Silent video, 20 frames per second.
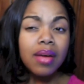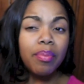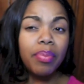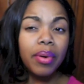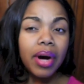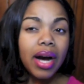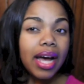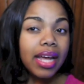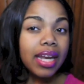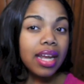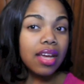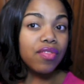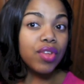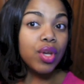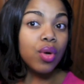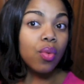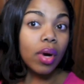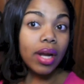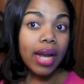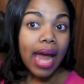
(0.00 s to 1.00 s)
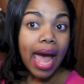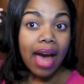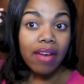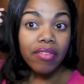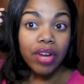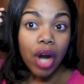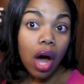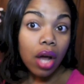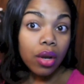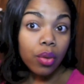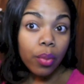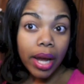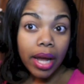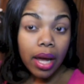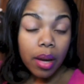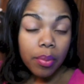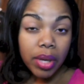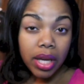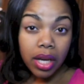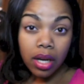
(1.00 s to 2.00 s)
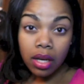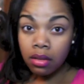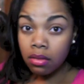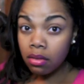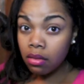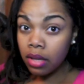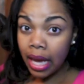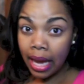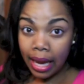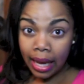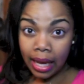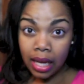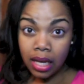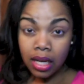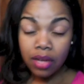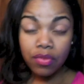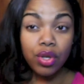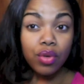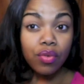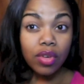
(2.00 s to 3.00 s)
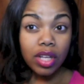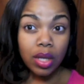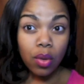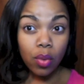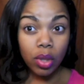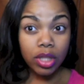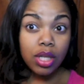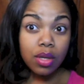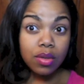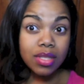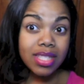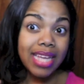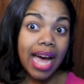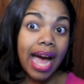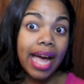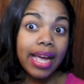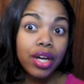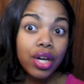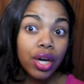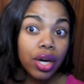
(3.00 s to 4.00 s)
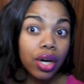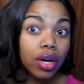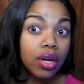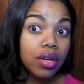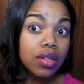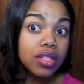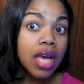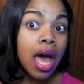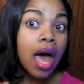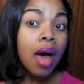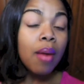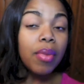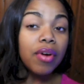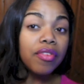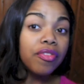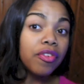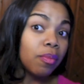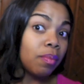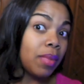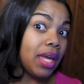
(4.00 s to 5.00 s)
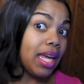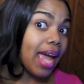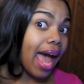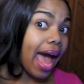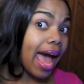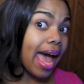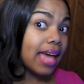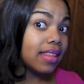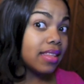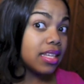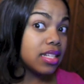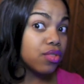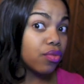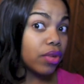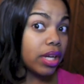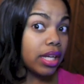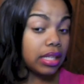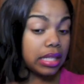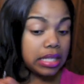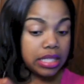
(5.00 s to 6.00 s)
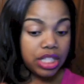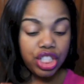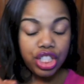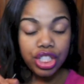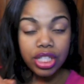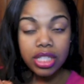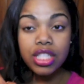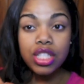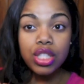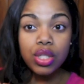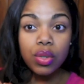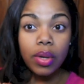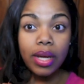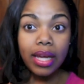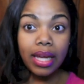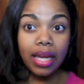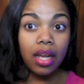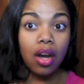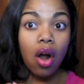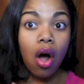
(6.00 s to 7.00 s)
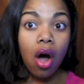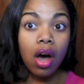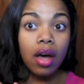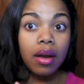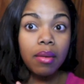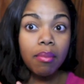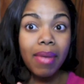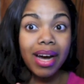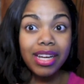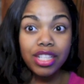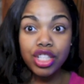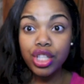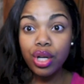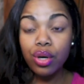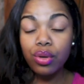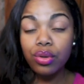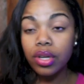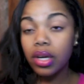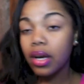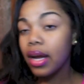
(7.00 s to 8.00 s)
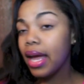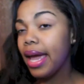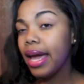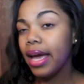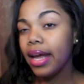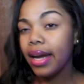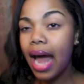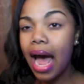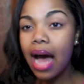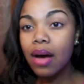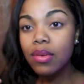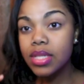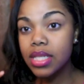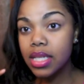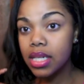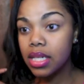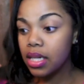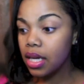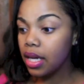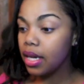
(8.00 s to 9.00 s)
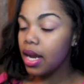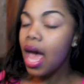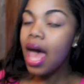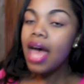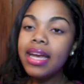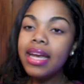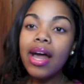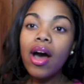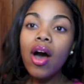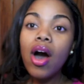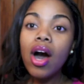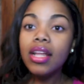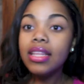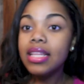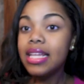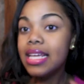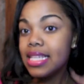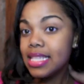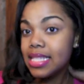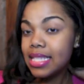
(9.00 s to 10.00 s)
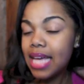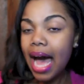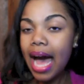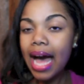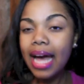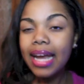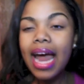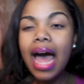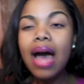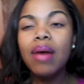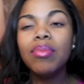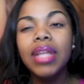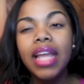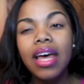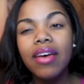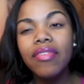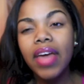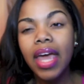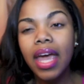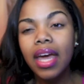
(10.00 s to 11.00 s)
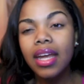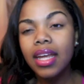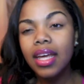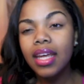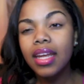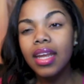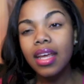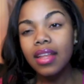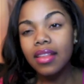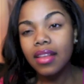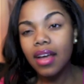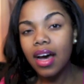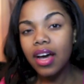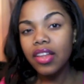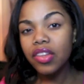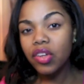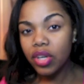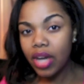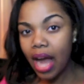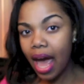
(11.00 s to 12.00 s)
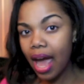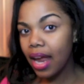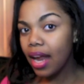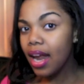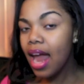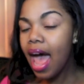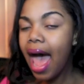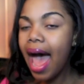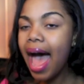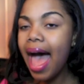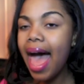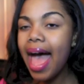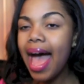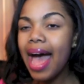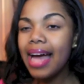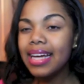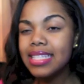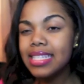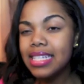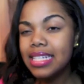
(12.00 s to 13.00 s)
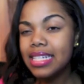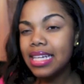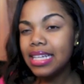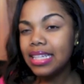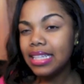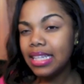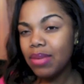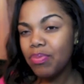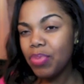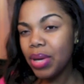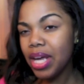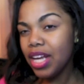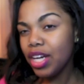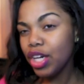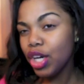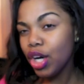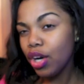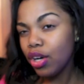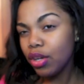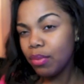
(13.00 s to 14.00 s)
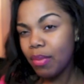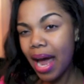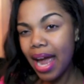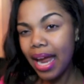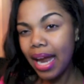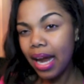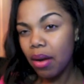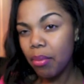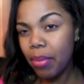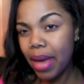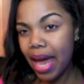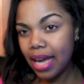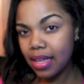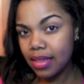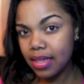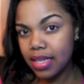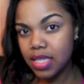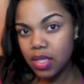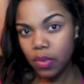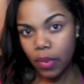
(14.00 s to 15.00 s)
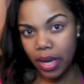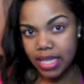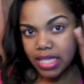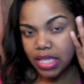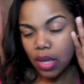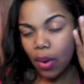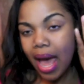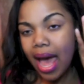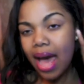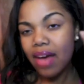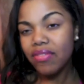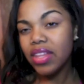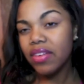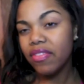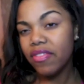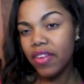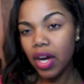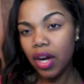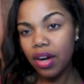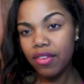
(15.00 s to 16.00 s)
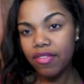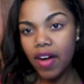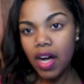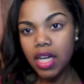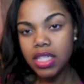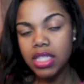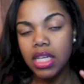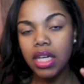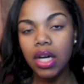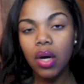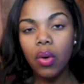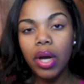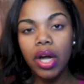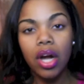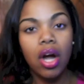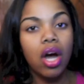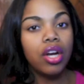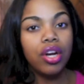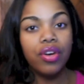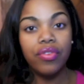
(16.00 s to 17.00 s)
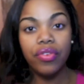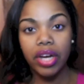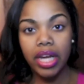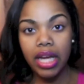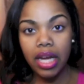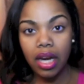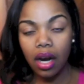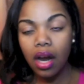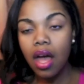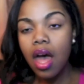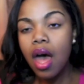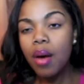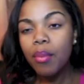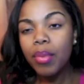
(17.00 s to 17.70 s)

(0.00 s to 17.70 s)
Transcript: But if you want to have it all the way up here, you can if you really want those tight curls. But for me, I had these ringlets just doing it on my shoulder and I was good. Now on this side, I'm left-handed, and the other night I accidentally pin curled my hair back this way. So I have the Farrah Fawcett going on over here.